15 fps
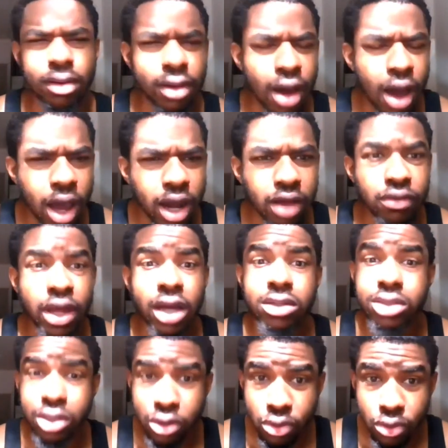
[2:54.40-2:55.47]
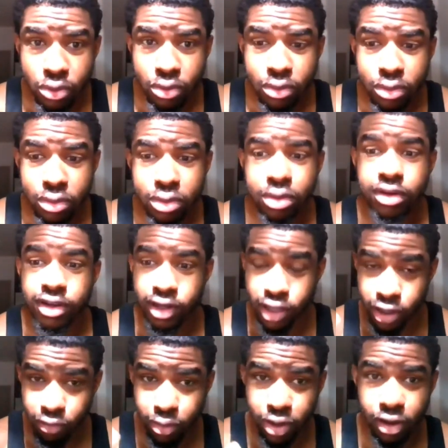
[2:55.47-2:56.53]
God, if that's you,
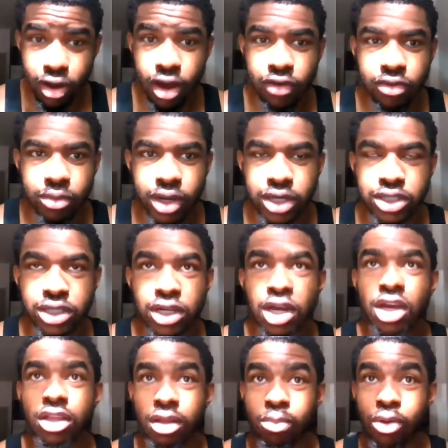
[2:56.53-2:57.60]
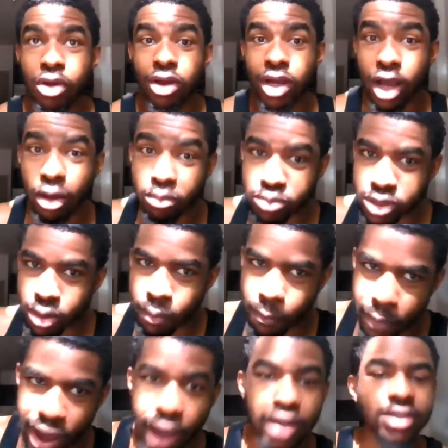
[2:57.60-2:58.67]
give me a confirmation. The bird comes
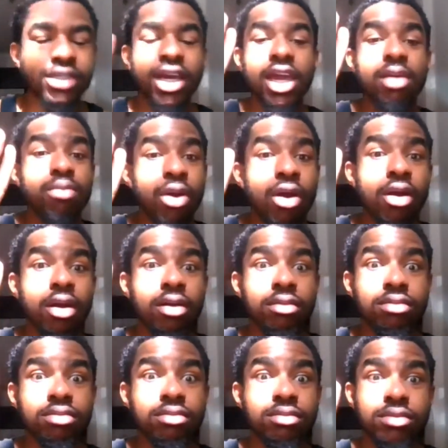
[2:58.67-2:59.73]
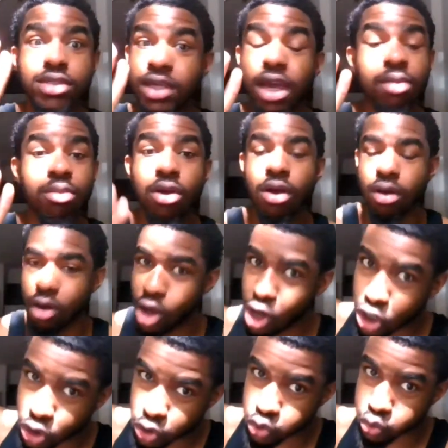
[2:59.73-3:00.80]
back, same bird,
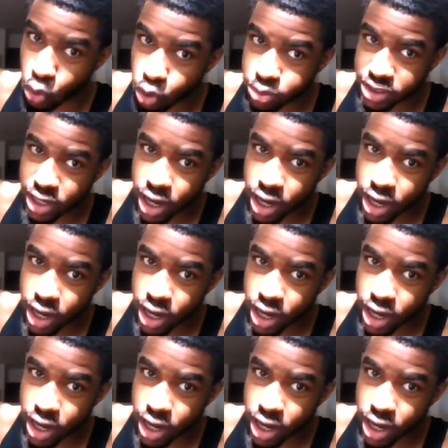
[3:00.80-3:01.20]
swoops